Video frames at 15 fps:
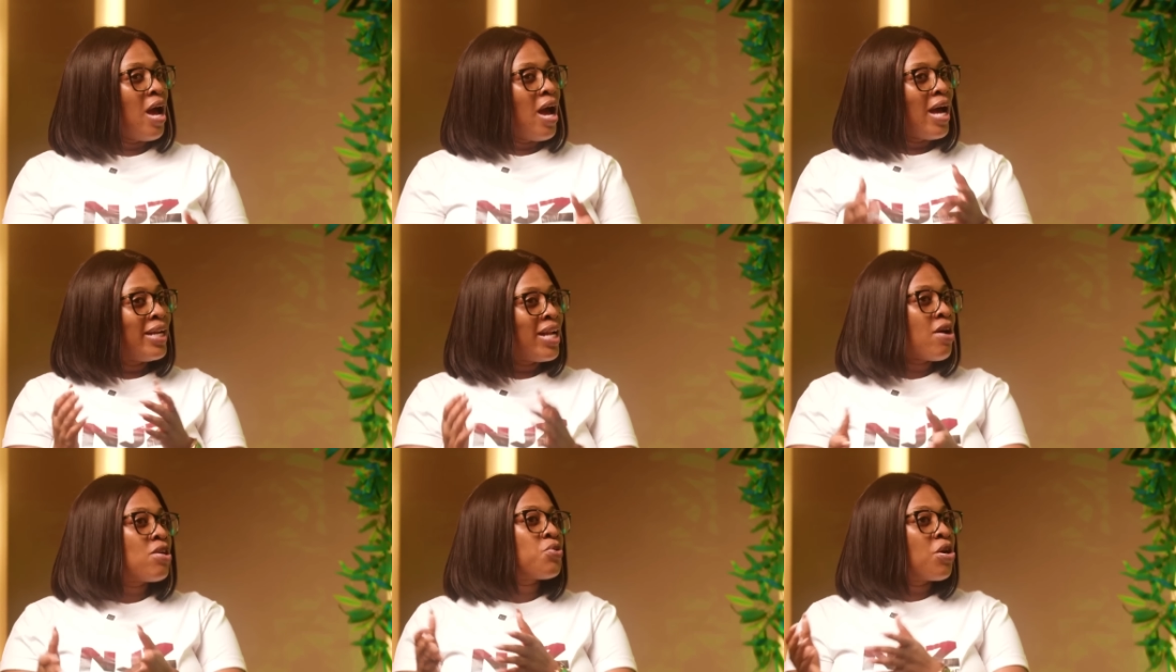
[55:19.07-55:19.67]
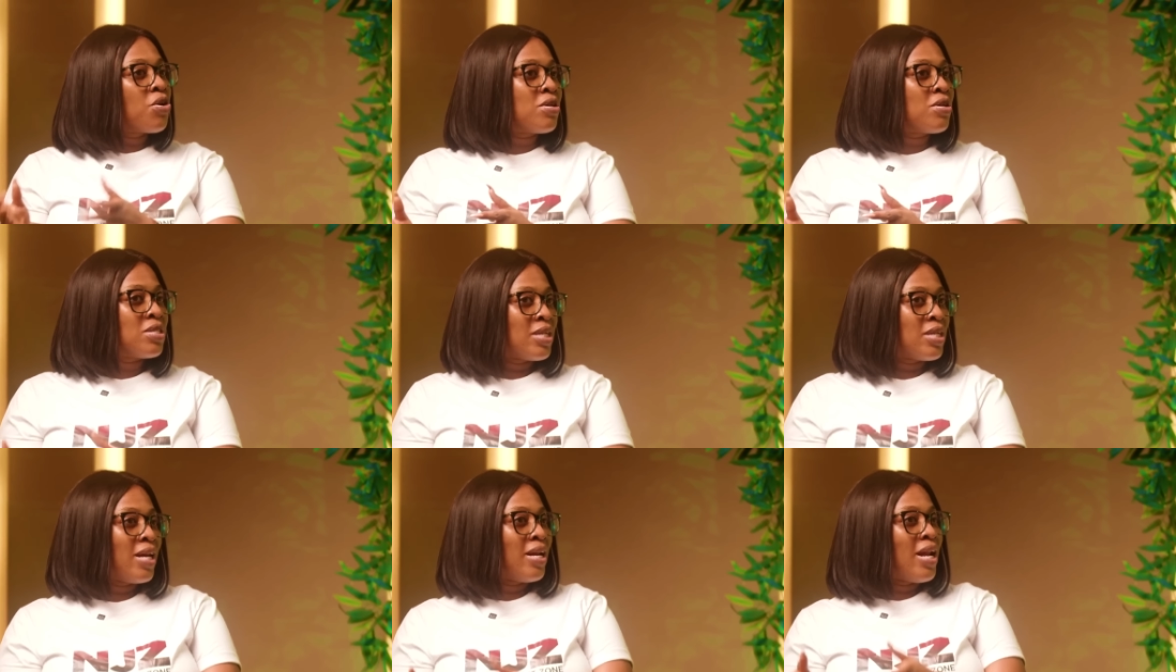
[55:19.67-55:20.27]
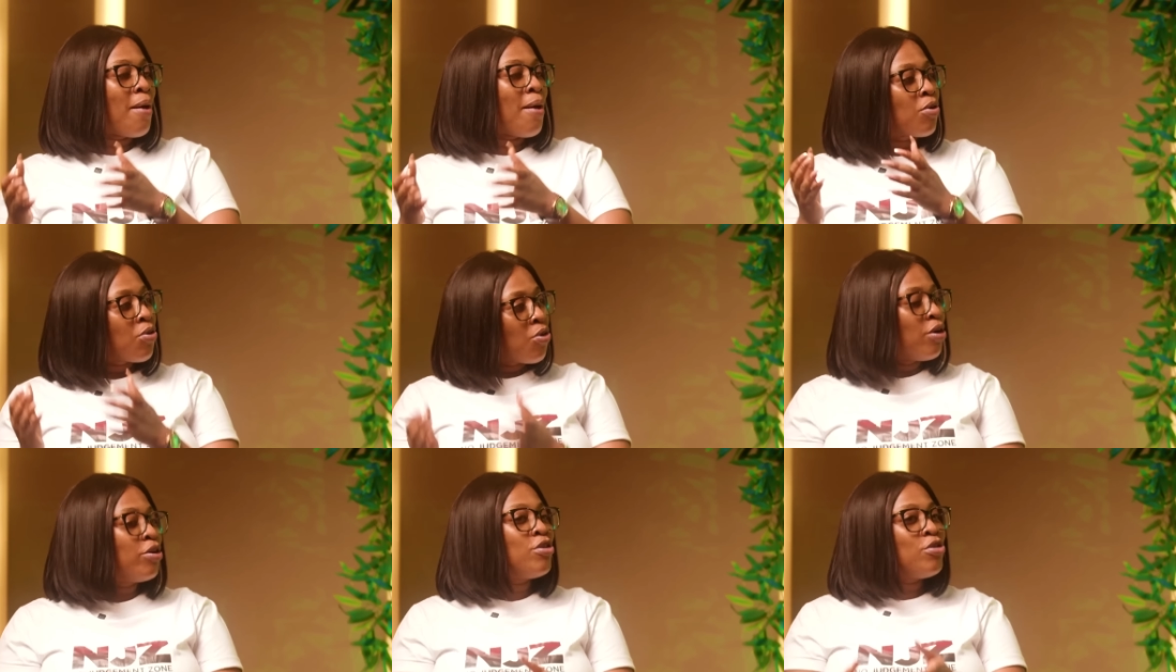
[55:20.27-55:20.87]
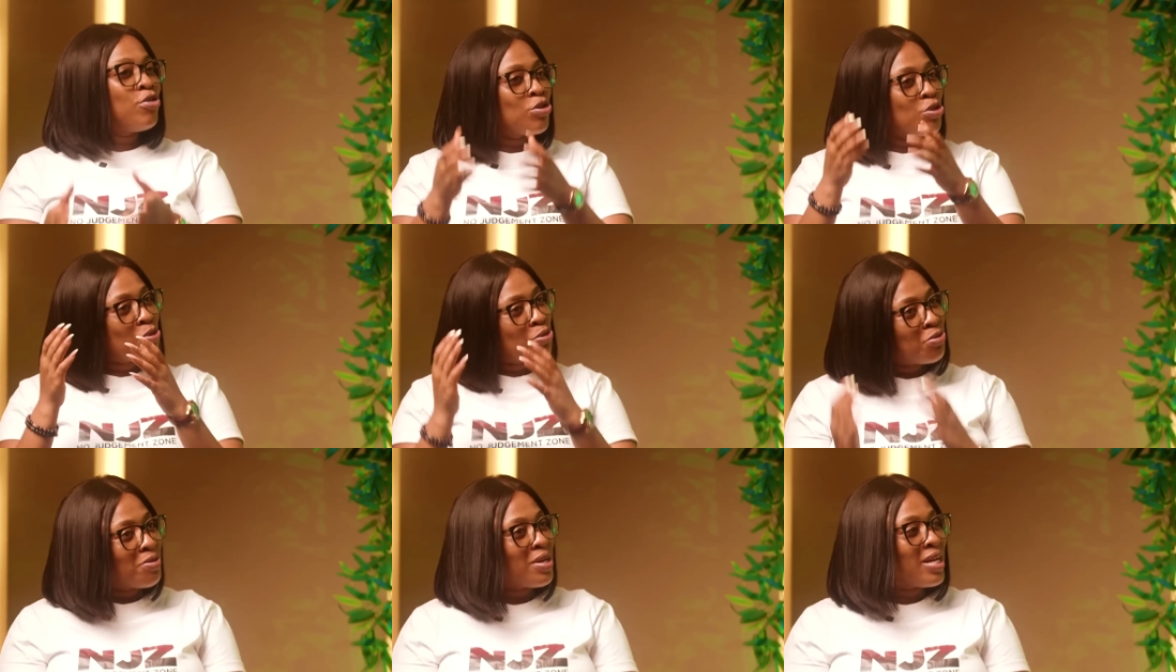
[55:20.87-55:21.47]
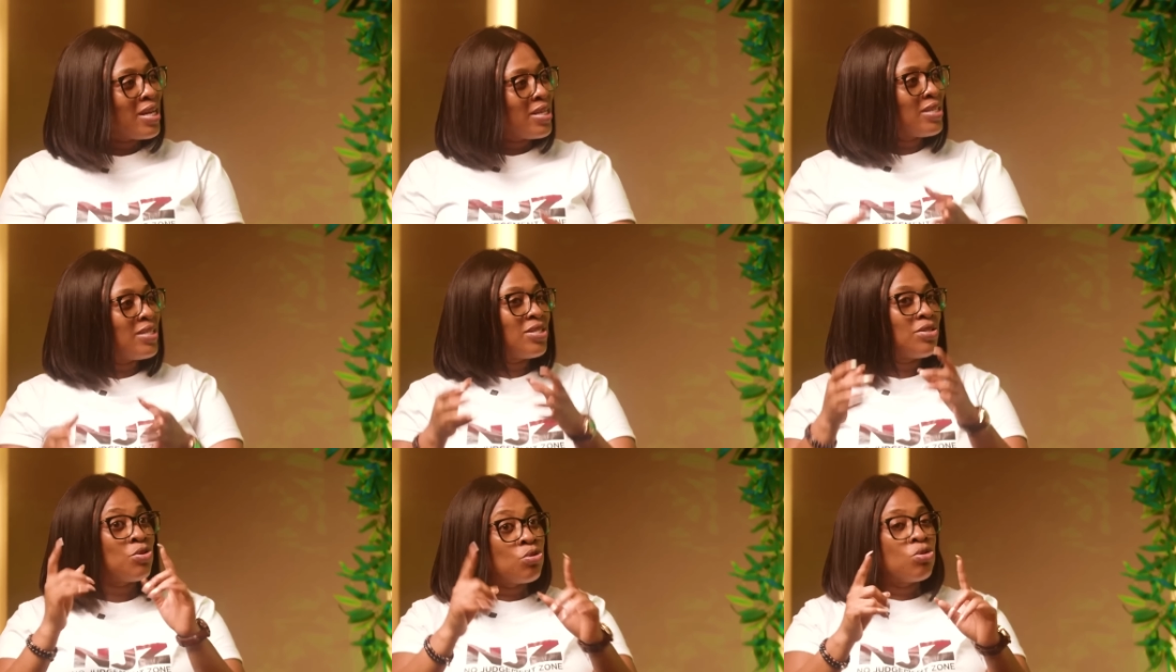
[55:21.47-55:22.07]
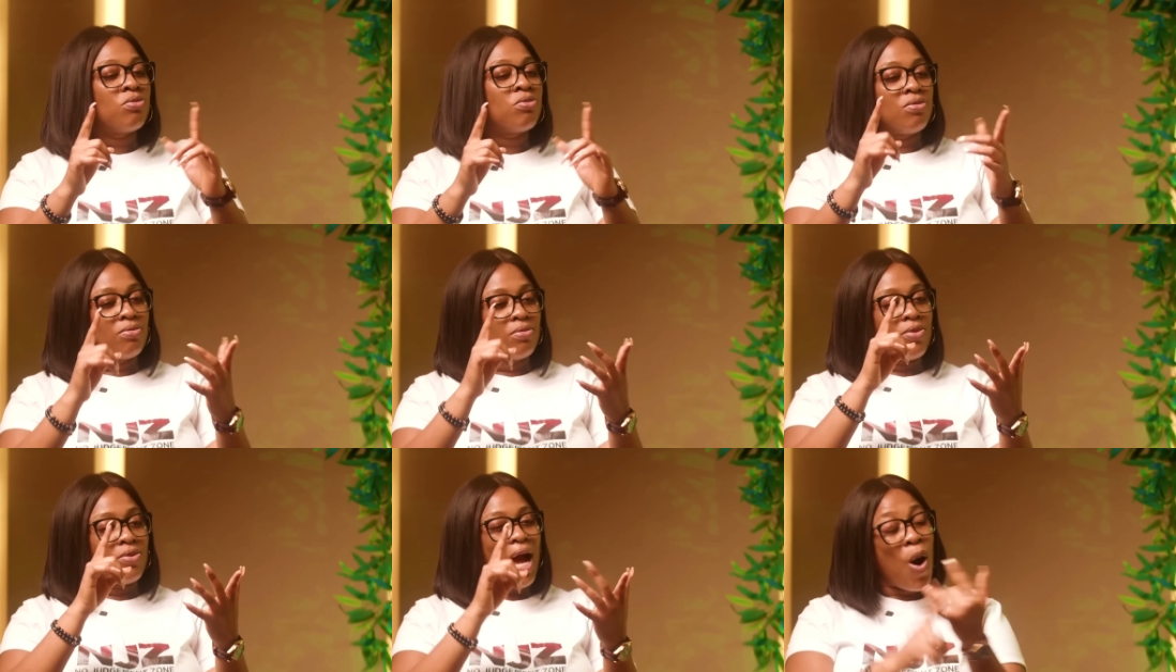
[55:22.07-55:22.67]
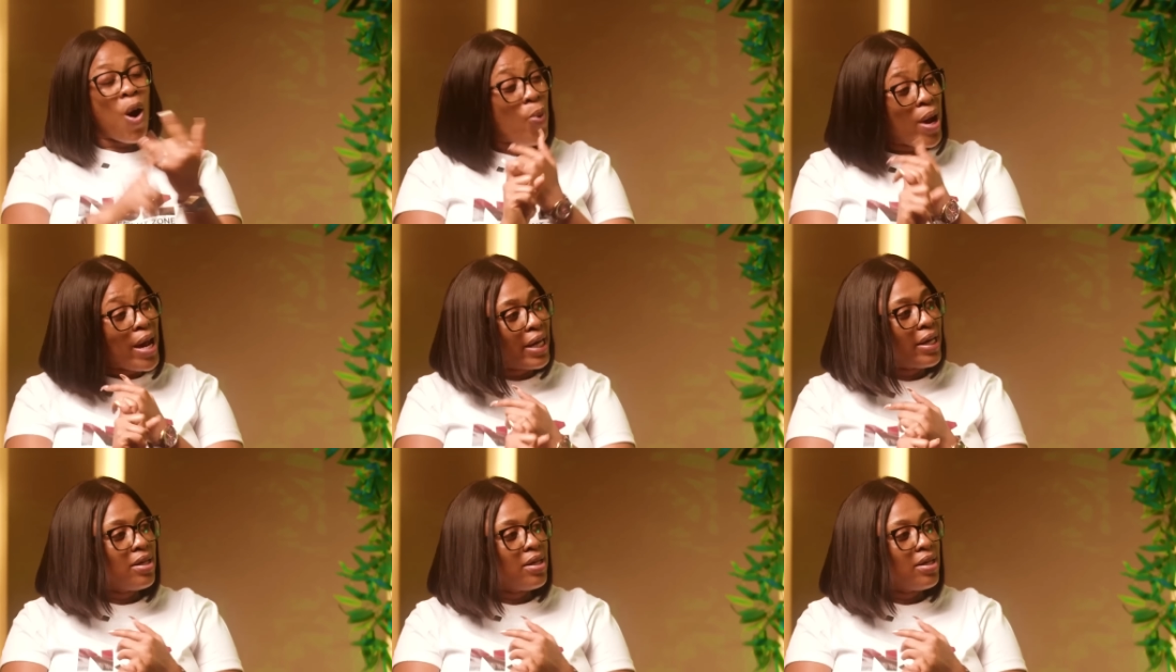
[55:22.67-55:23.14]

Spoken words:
And that was when God said, I'm calling you to awaken,